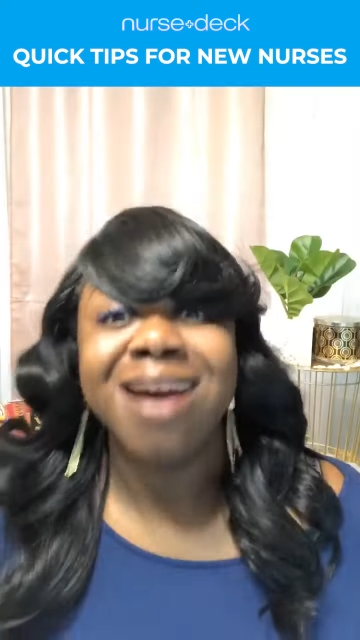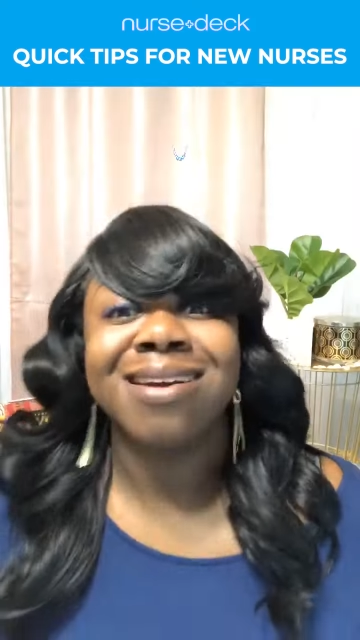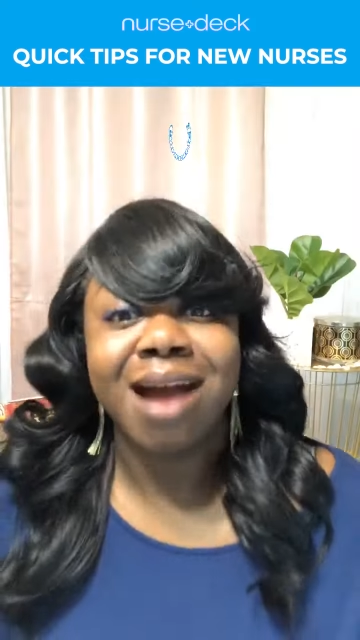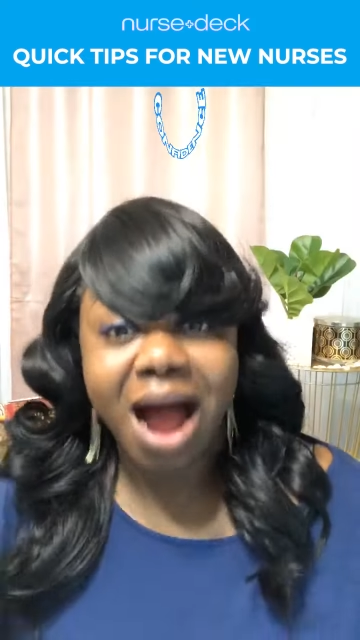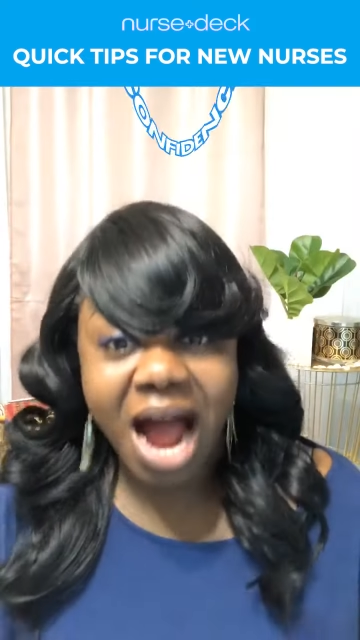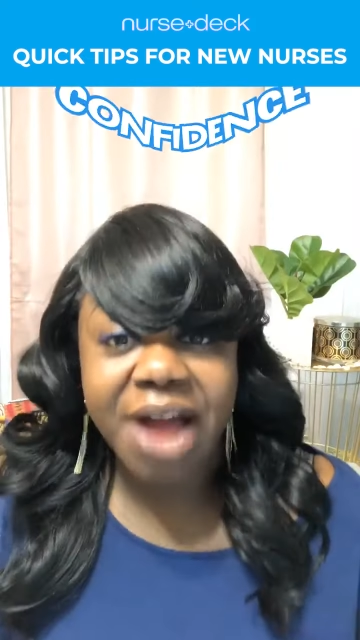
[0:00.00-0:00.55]

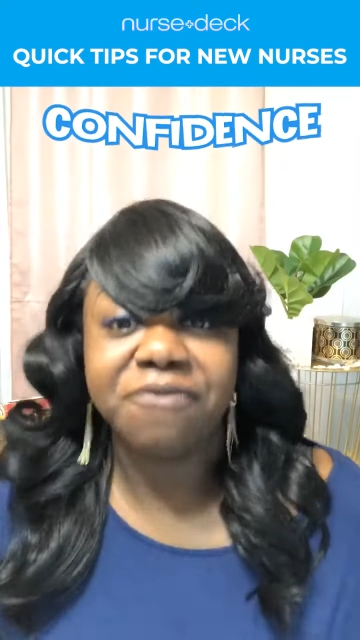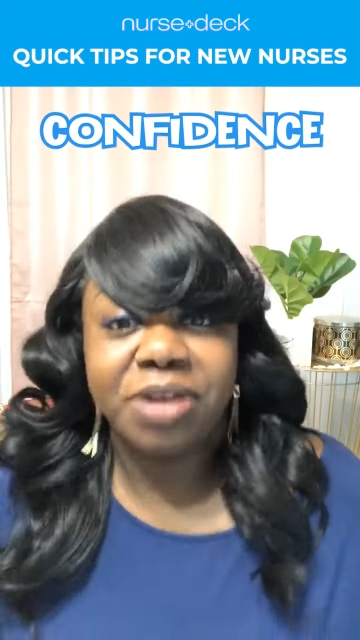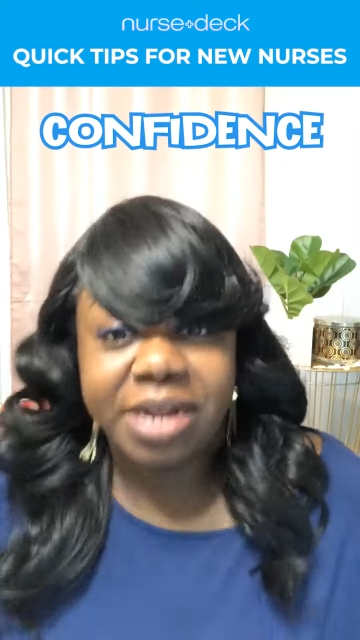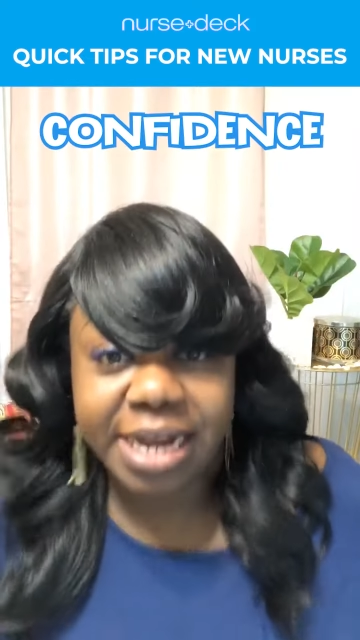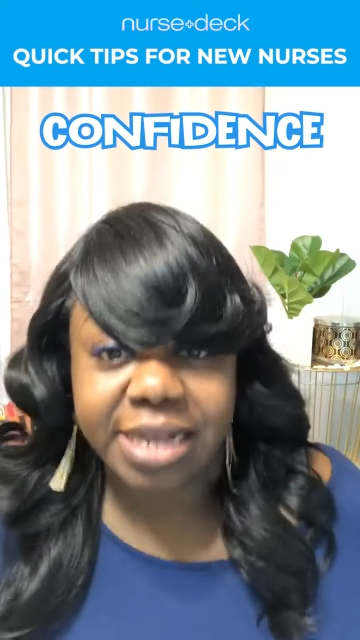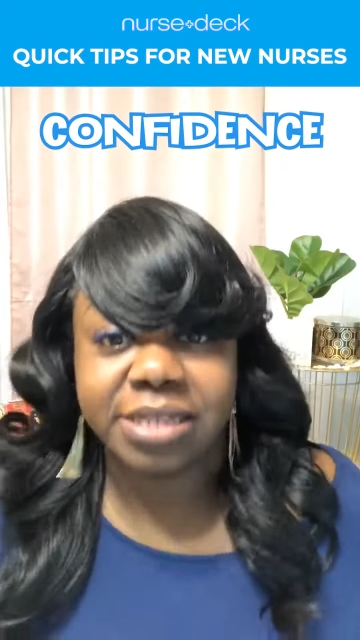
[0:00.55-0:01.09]

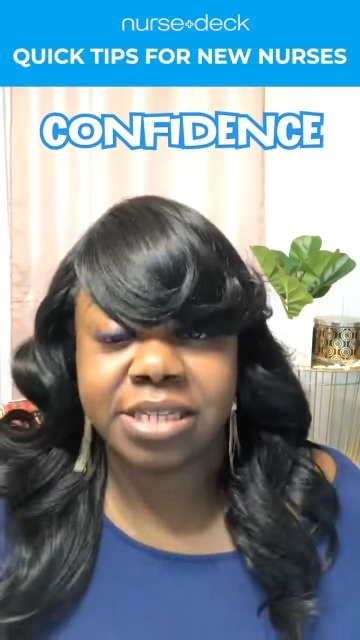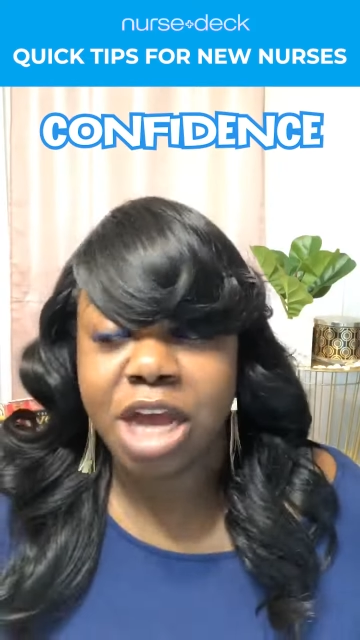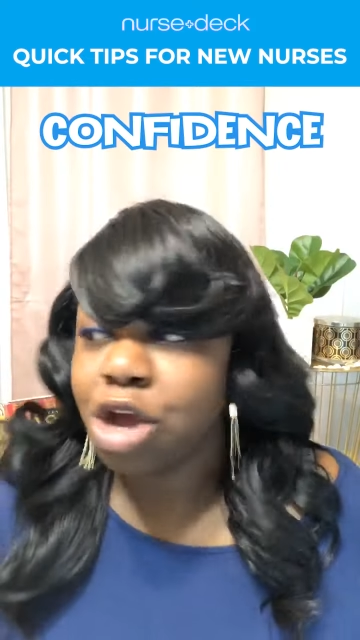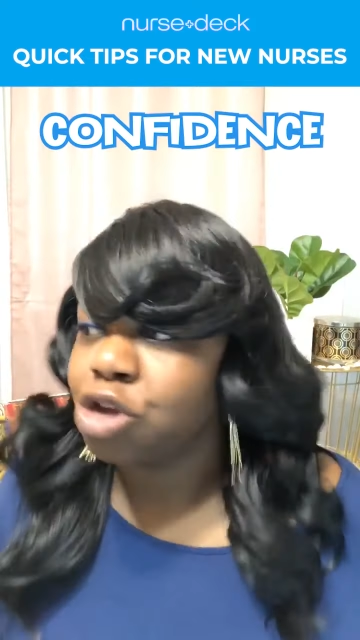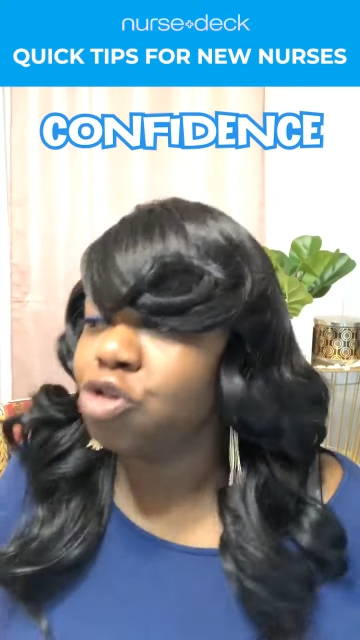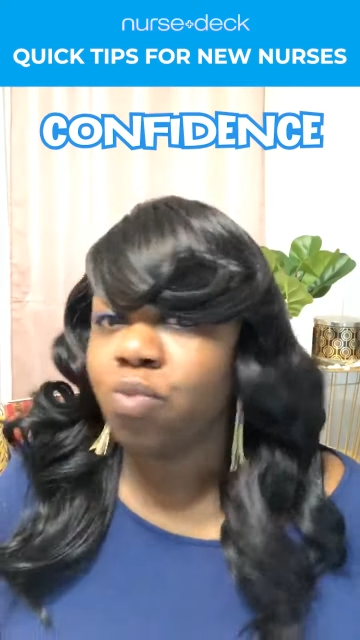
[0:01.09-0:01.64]
confidence.
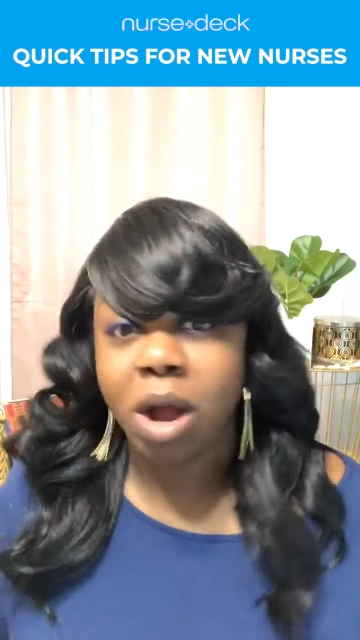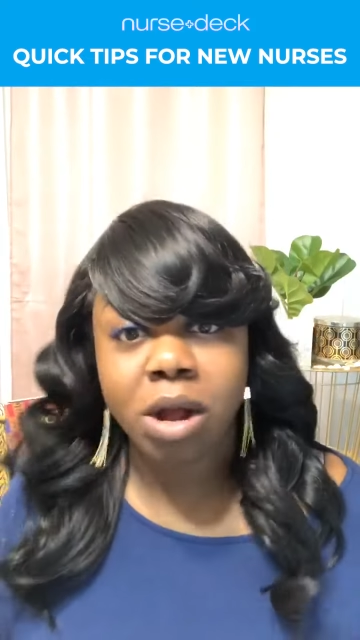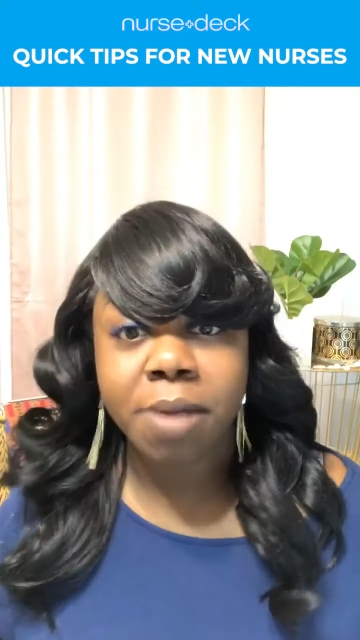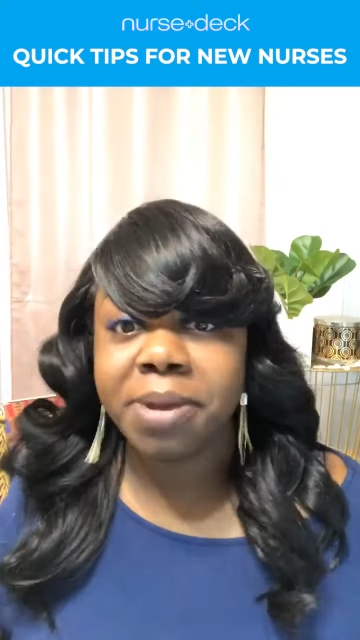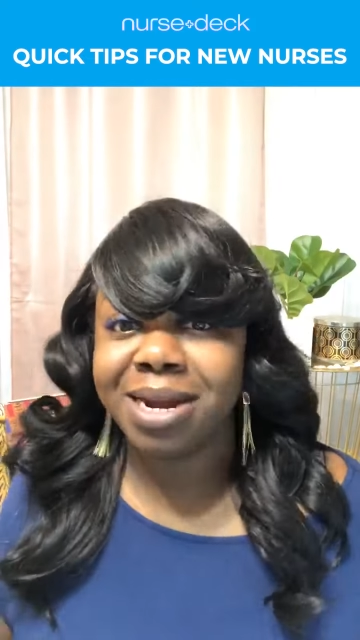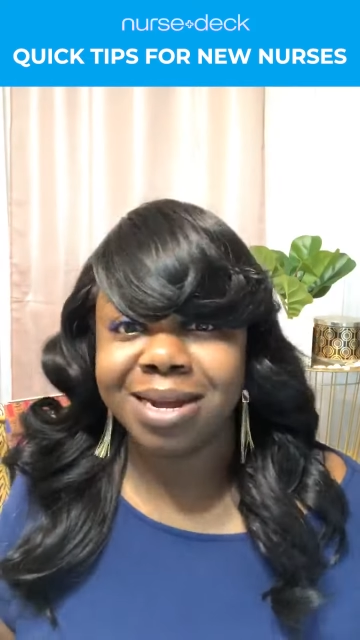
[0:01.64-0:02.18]
You walk
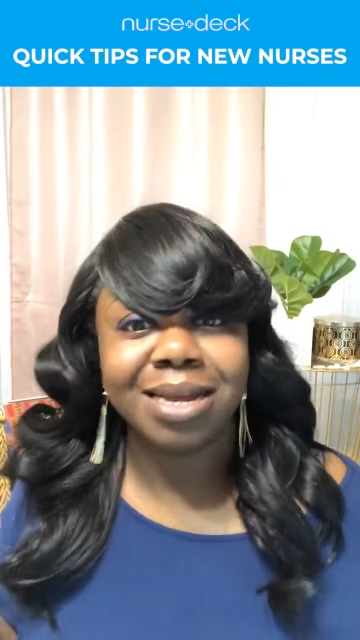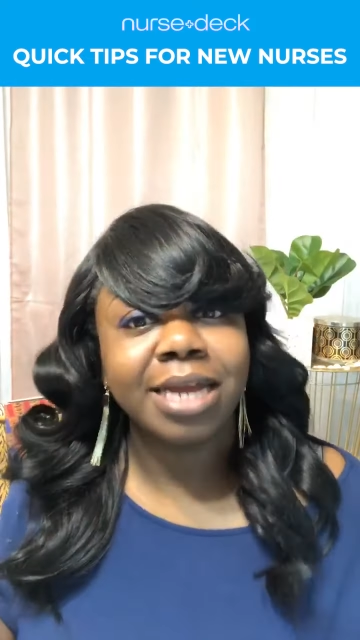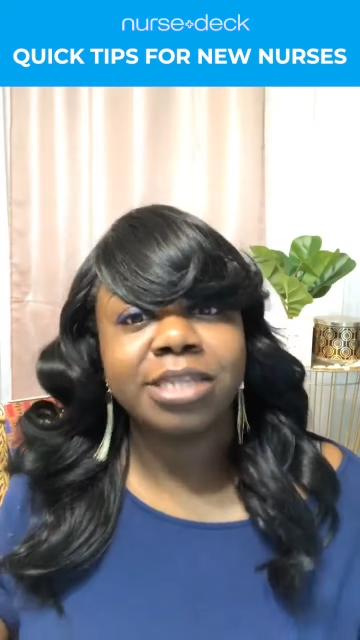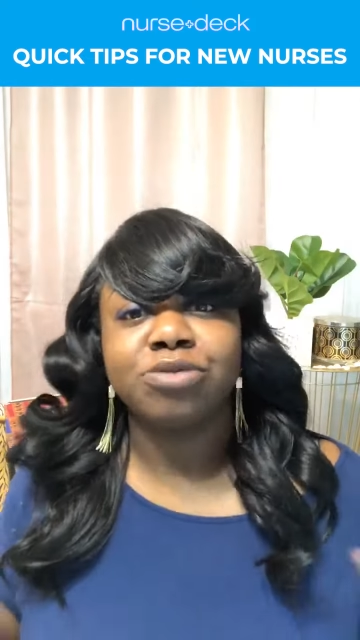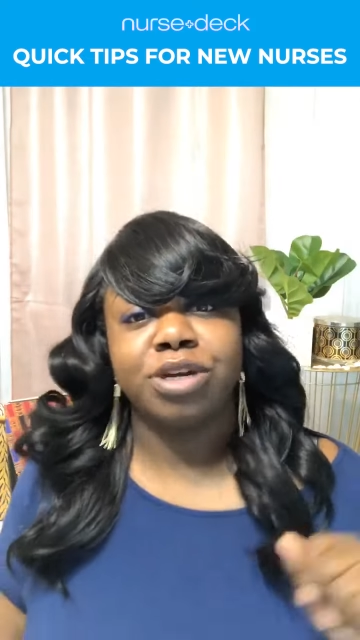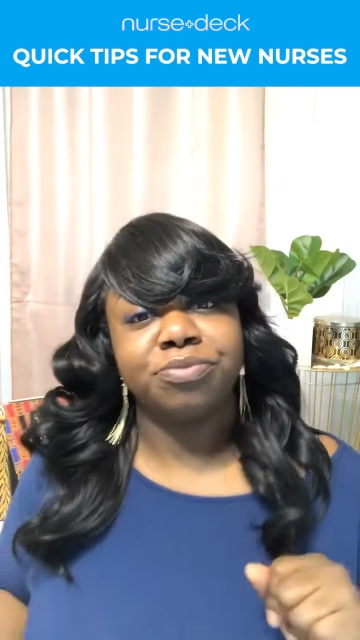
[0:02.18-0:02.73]
up in there,
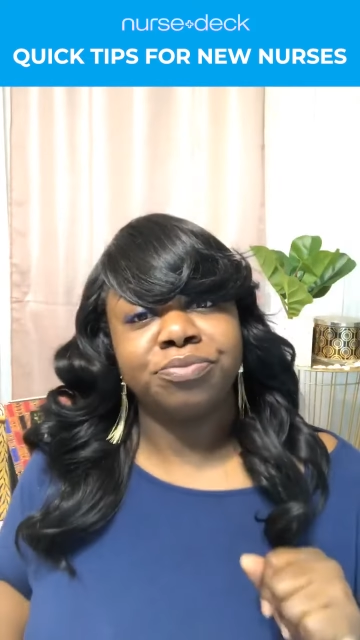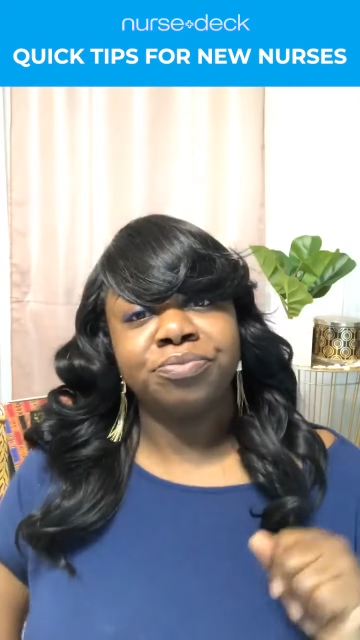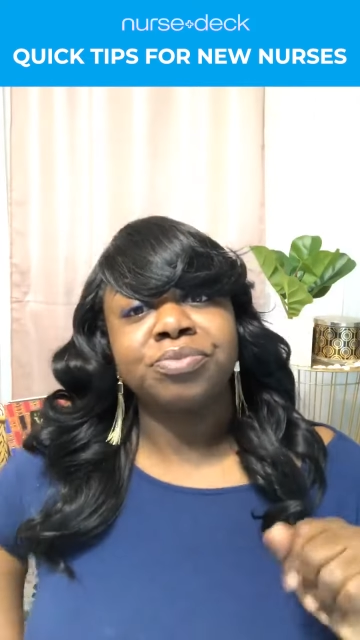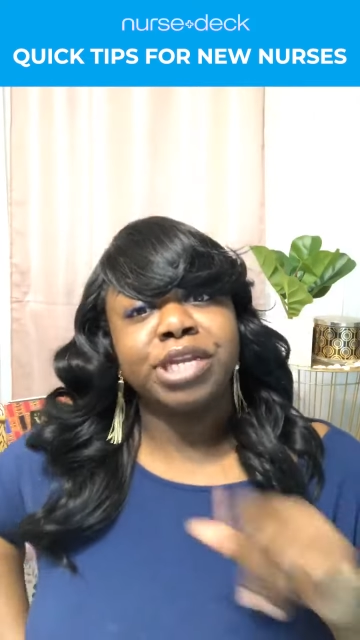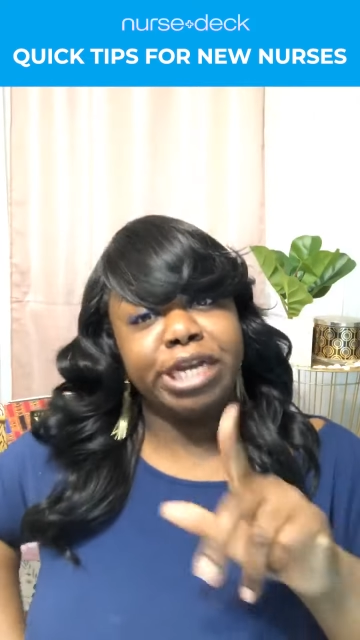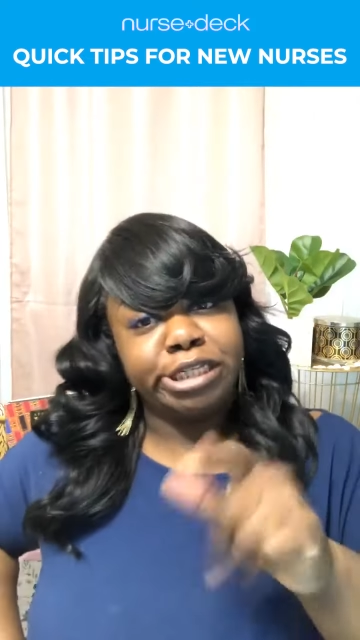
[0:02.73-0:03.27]
guess what?
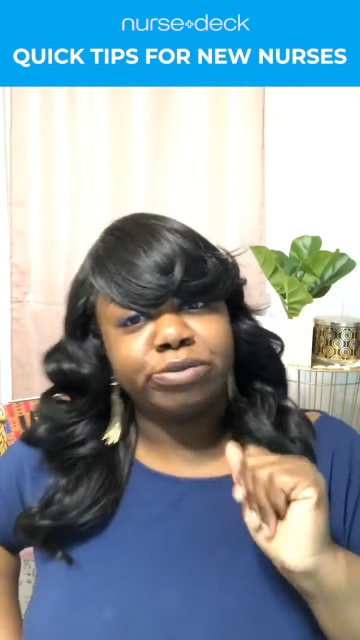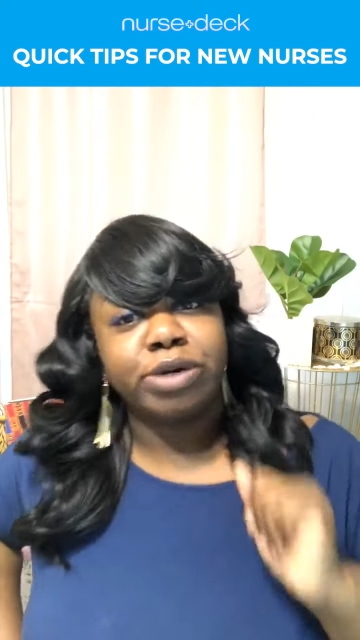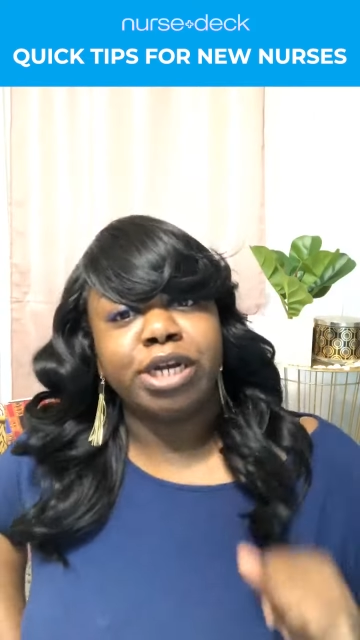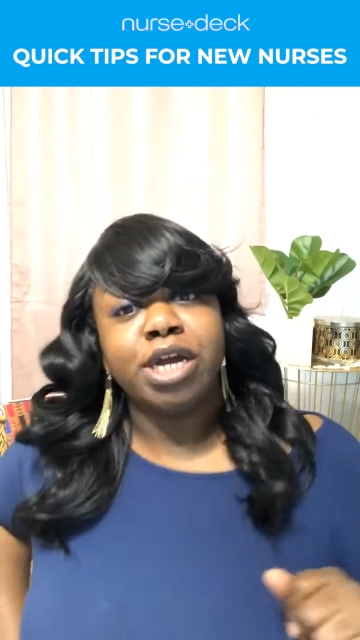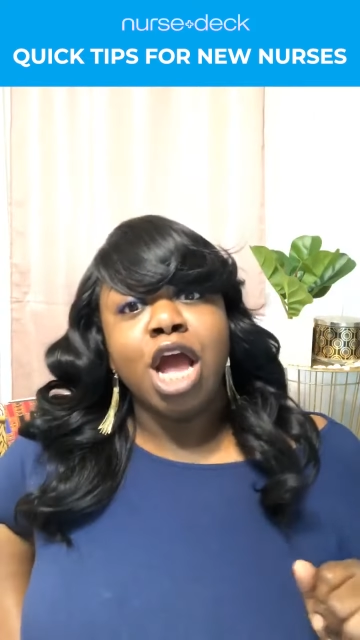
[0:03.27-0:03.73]
Guess what?